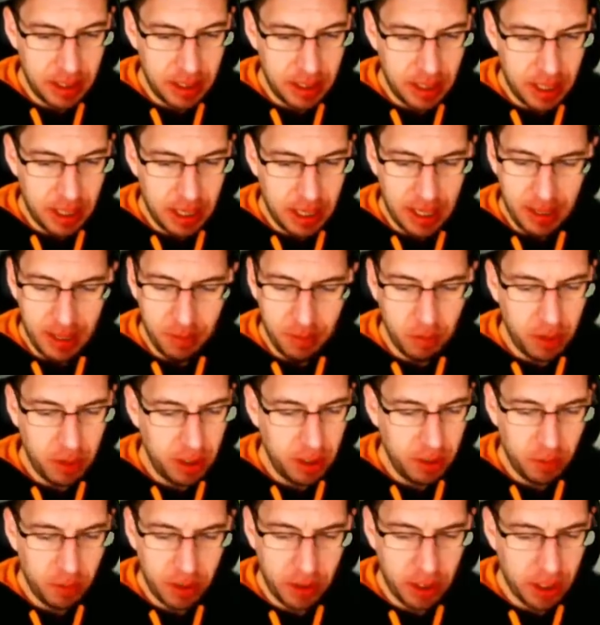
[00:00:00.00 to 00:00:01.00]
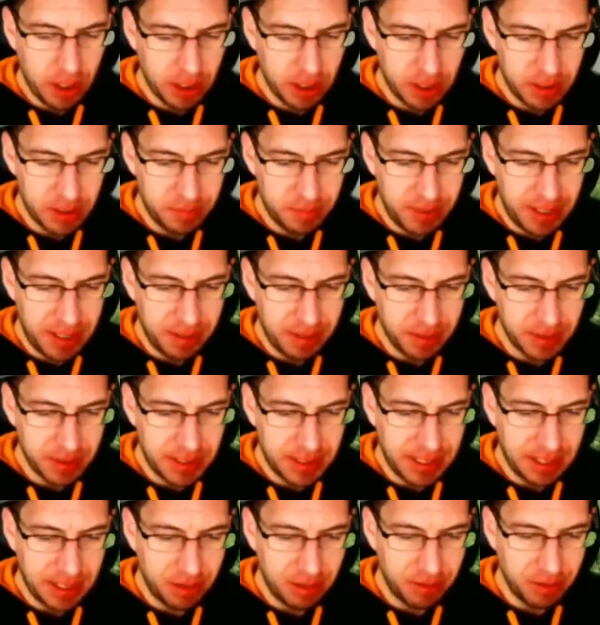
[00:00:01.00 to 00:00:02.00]
And we're not going to be able to
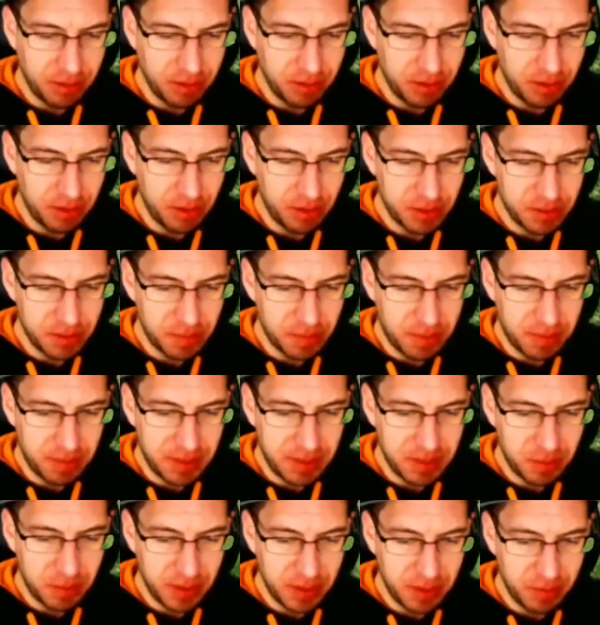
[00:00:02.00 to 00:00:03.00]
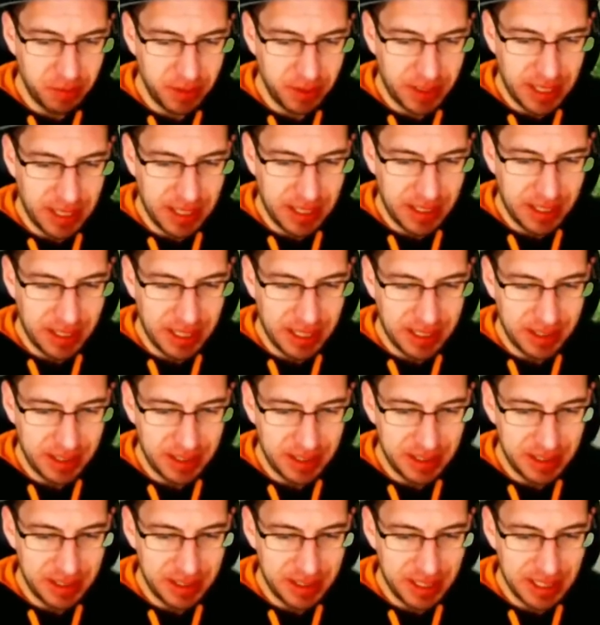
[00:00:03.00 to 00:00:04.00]
take out those mummies with
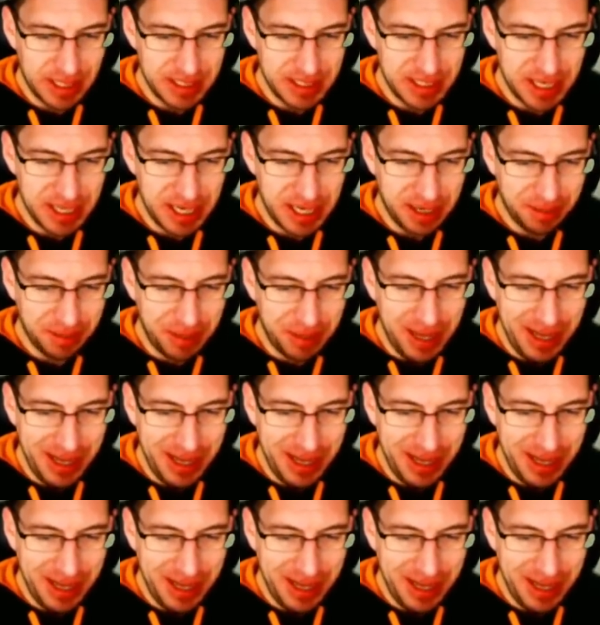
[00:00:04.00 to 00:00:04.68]
that setup.